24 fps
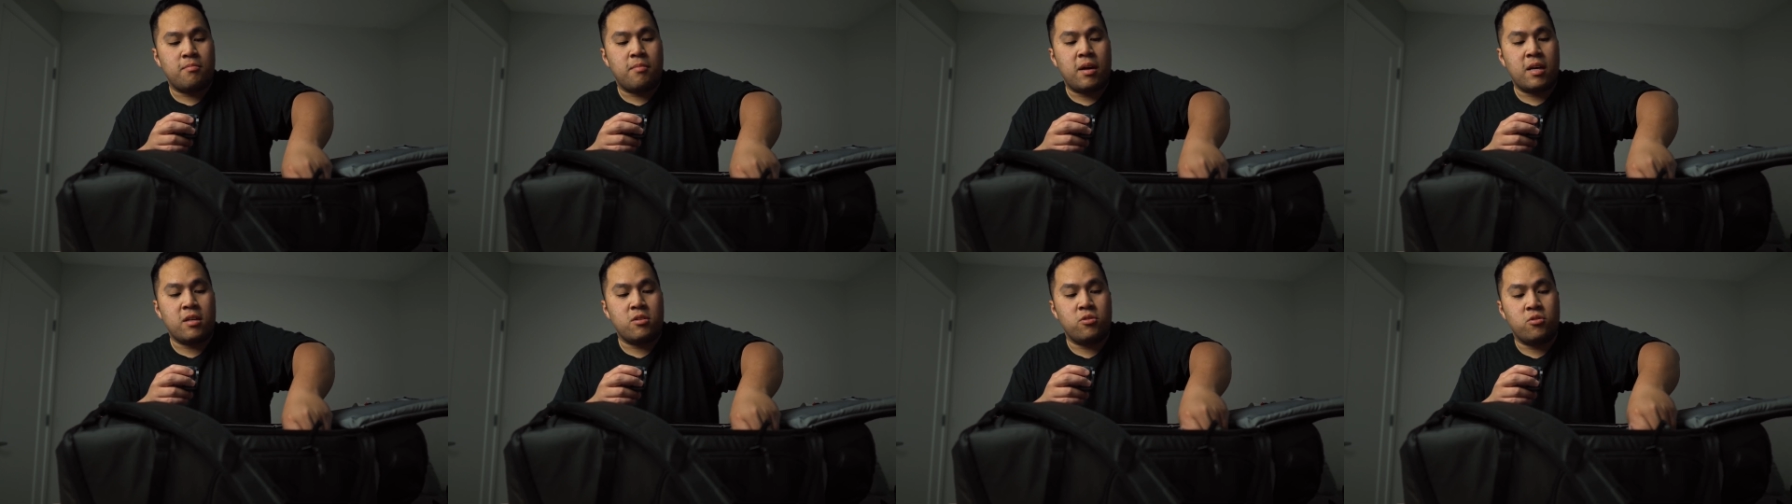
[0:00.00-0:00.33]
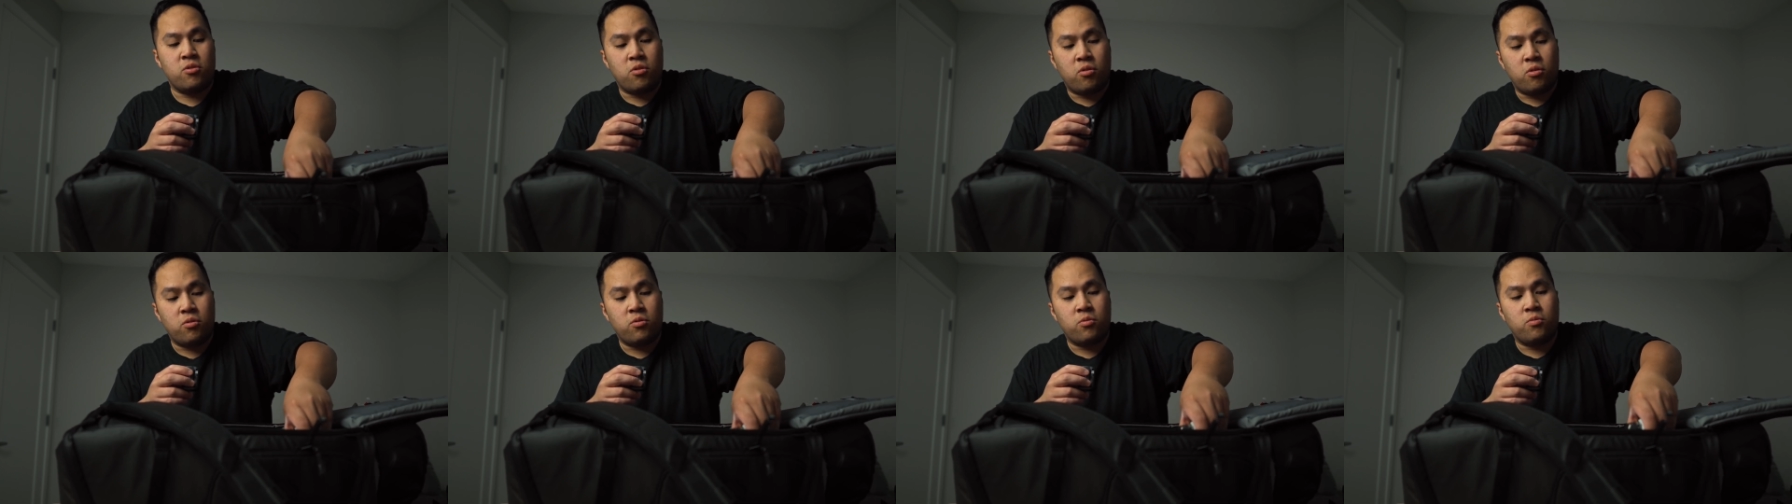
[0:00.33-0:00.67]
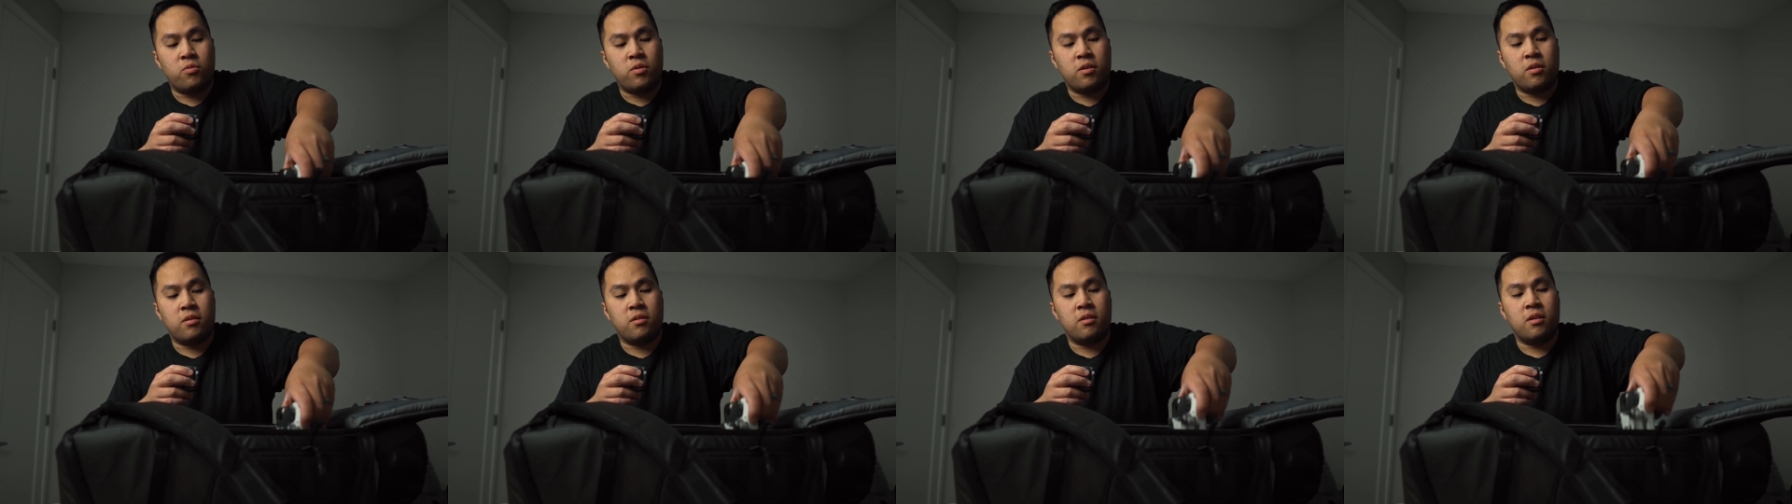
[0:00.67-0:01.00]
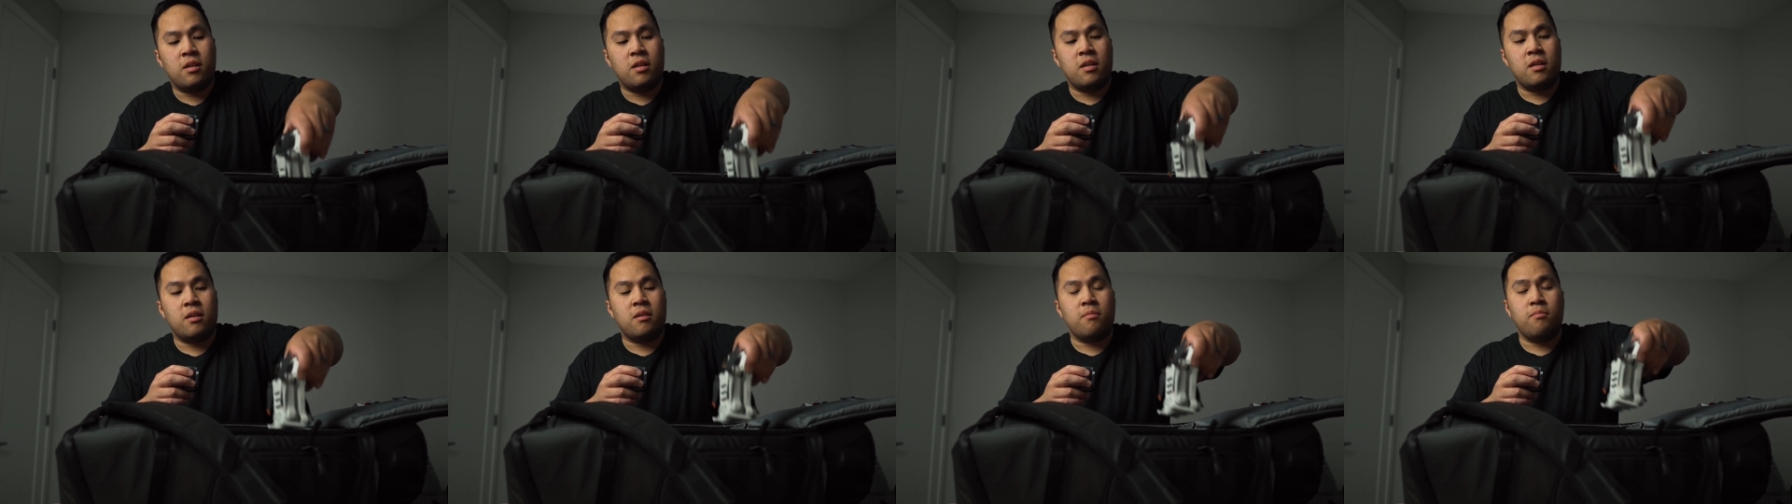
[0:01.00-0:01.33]
my drone will
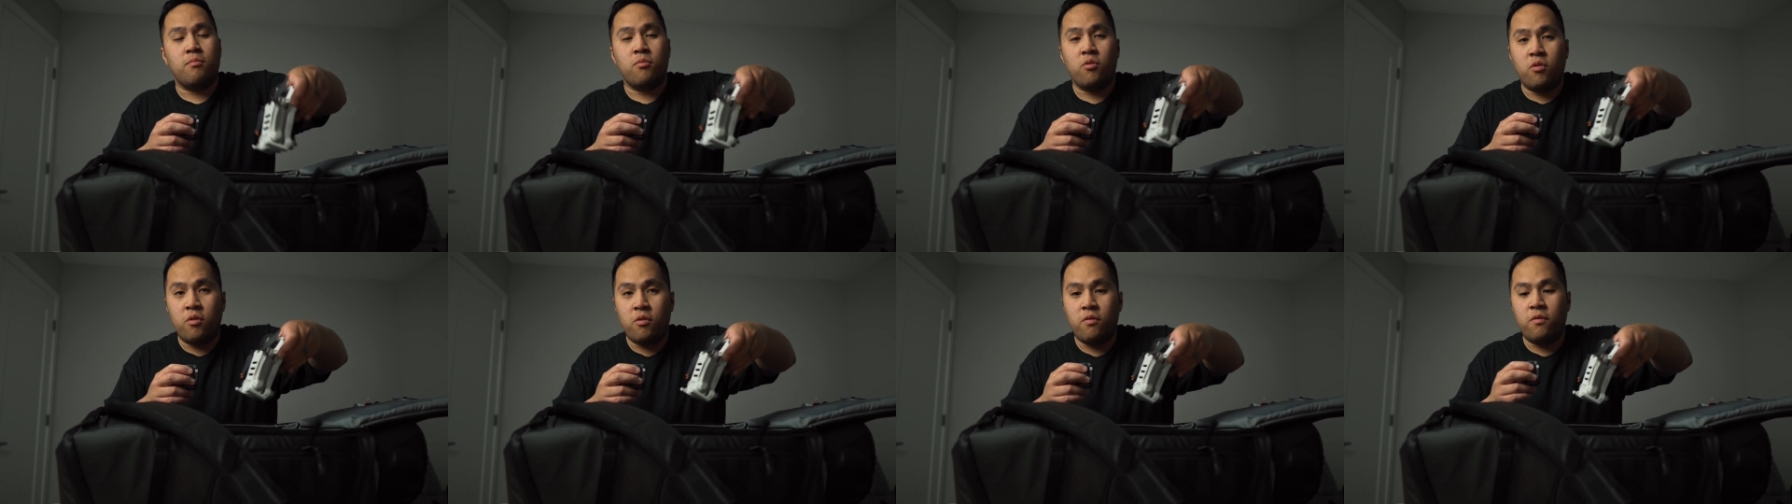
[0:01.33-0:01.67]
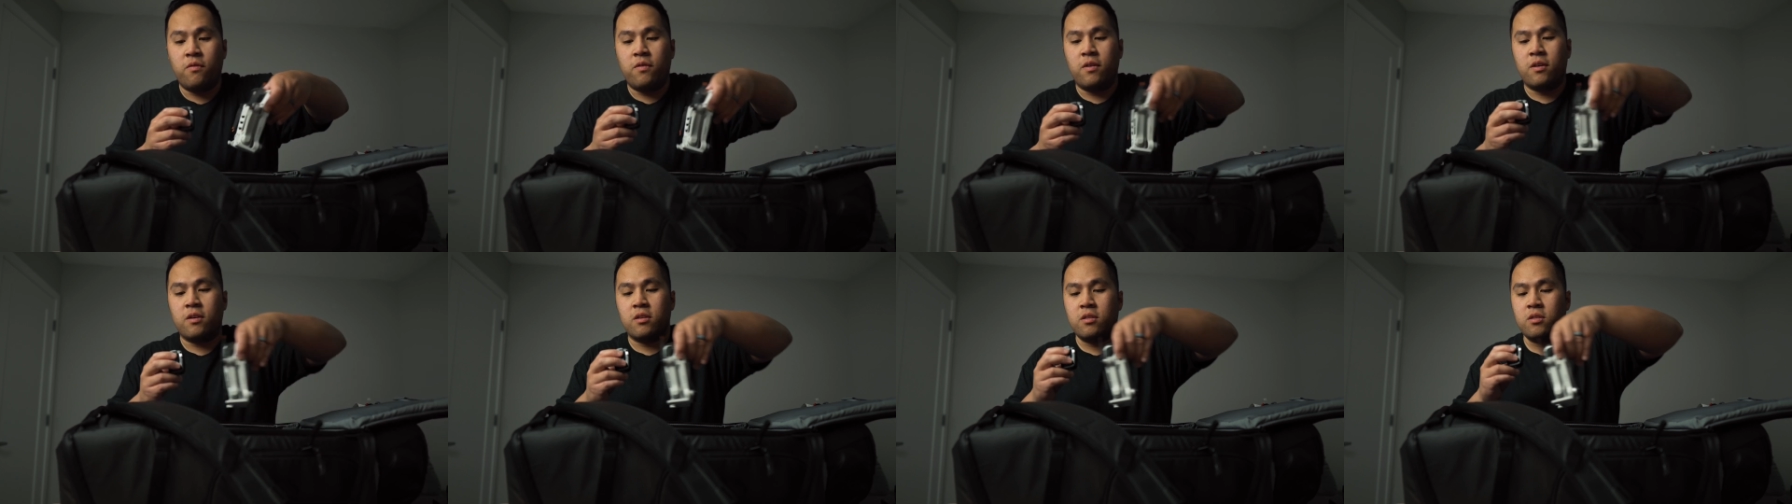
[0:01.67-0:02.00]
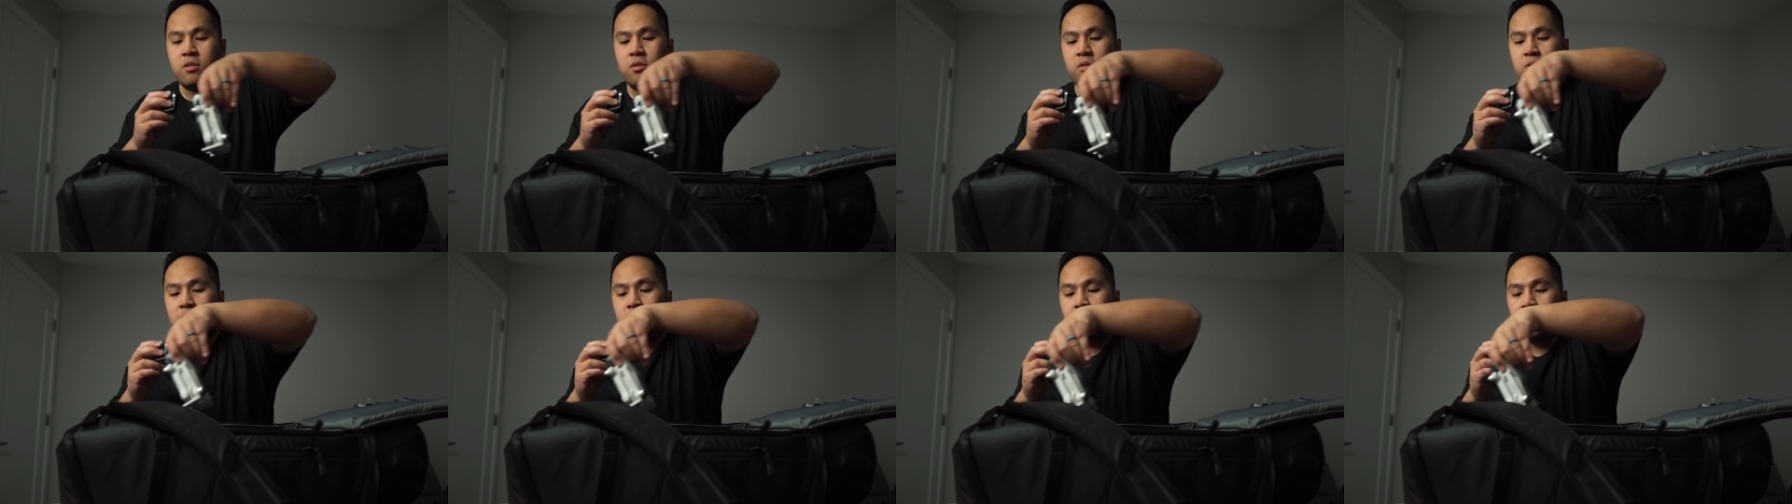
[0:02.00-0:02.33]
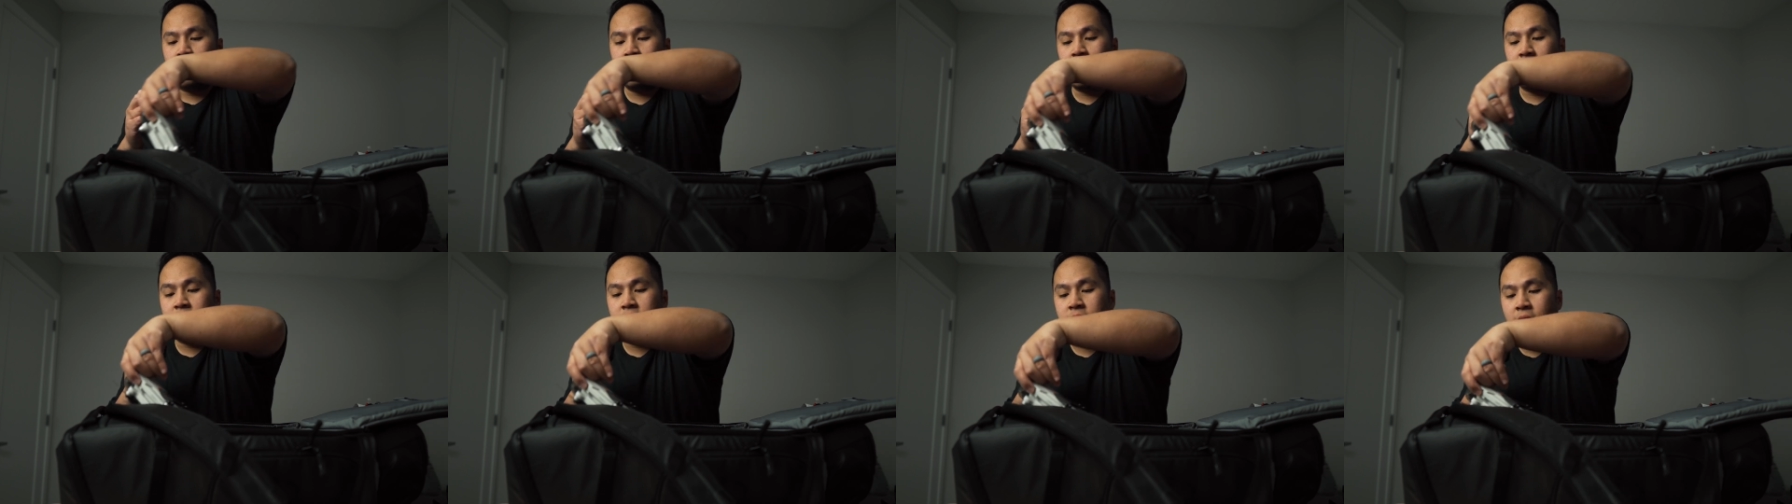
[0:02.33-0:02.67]
move to
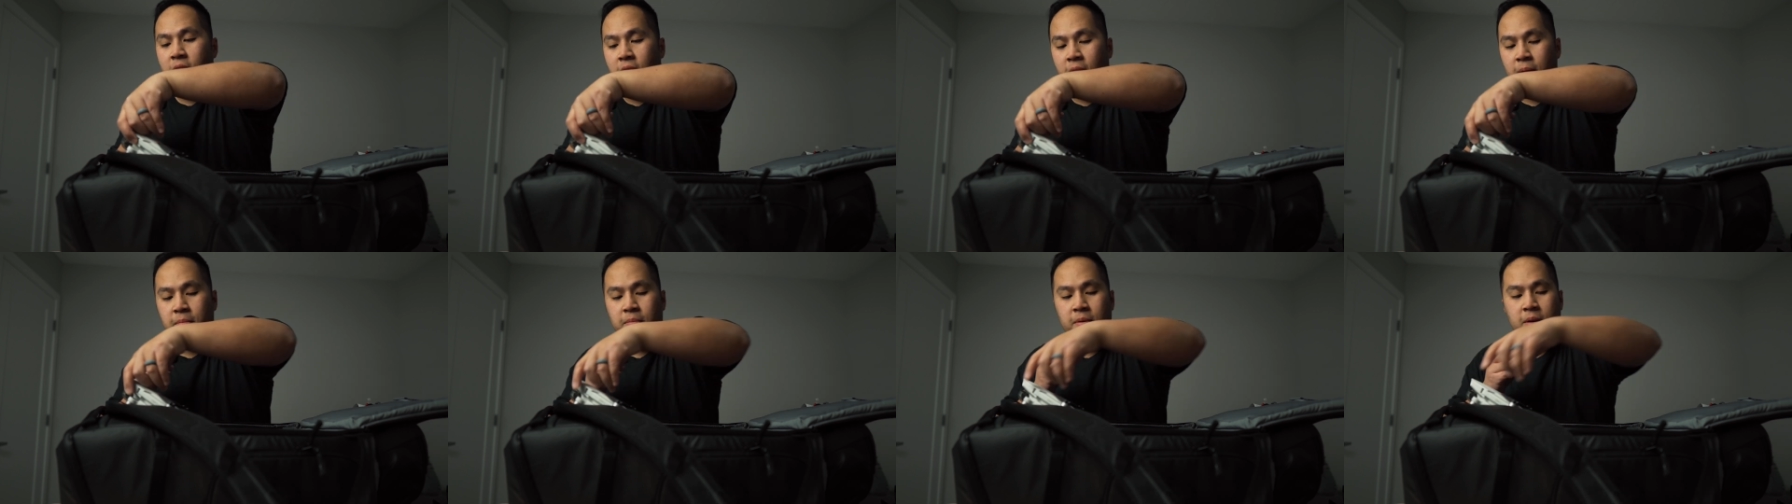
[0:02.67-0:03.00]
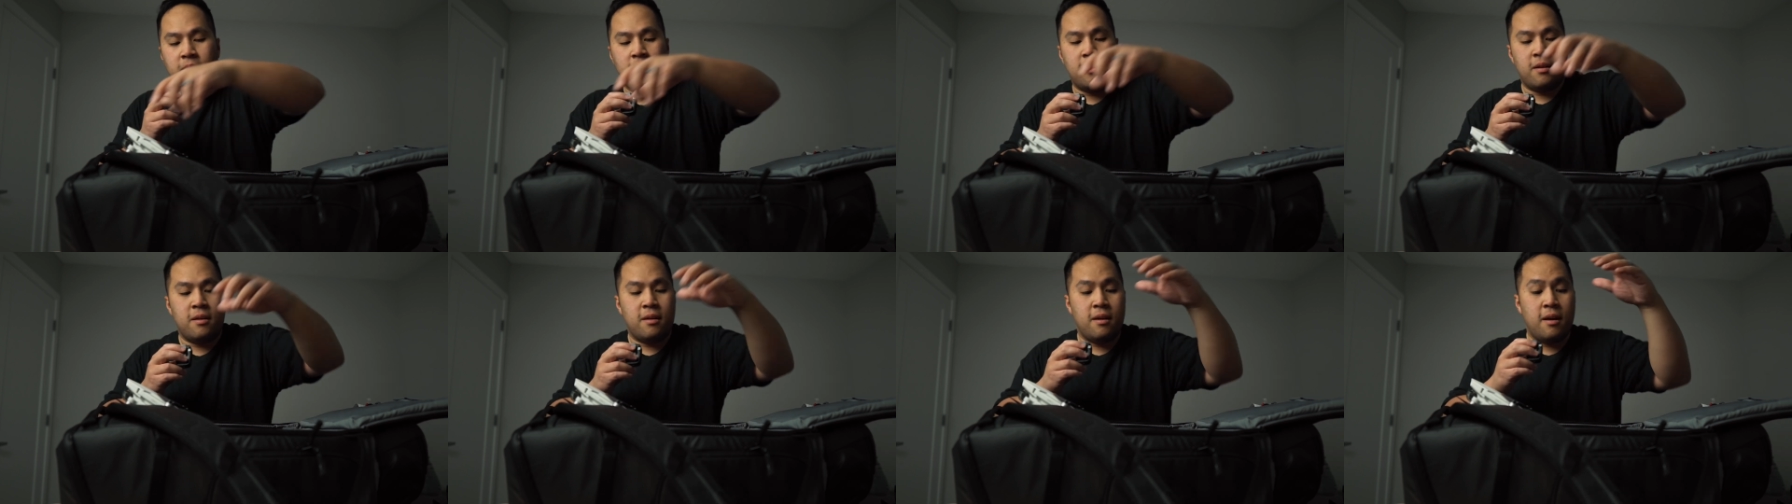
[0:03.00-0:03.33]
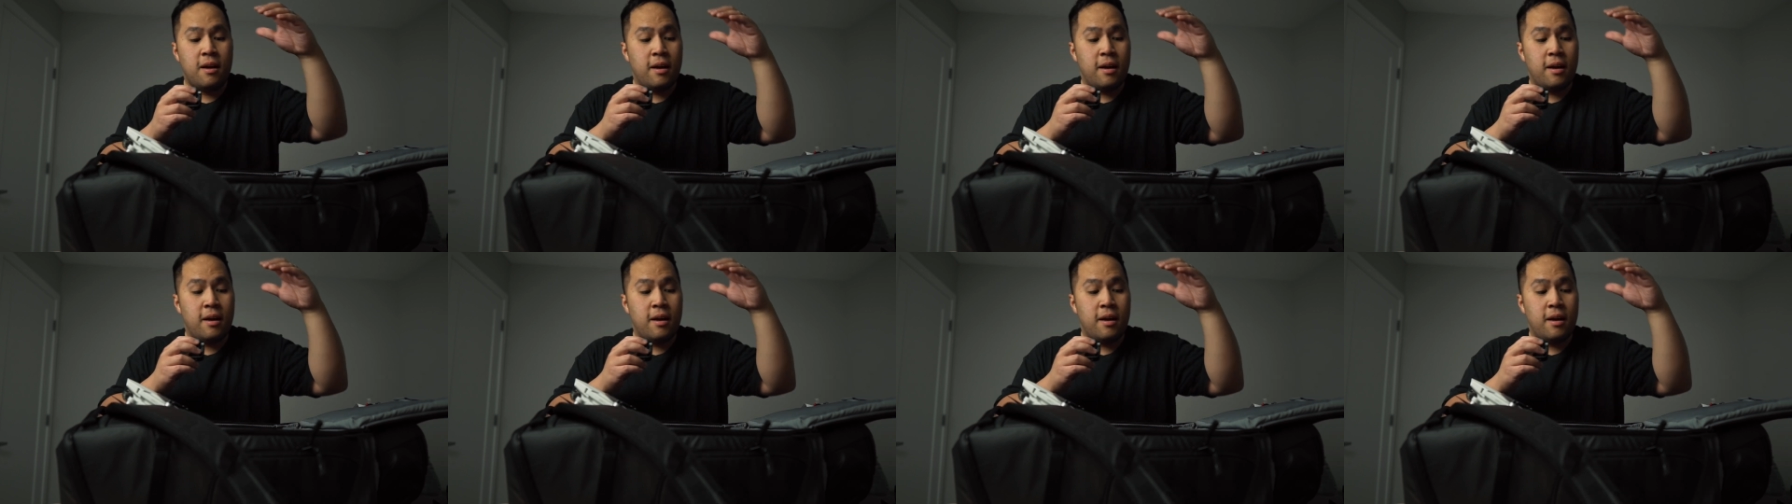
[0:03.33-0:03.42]
the top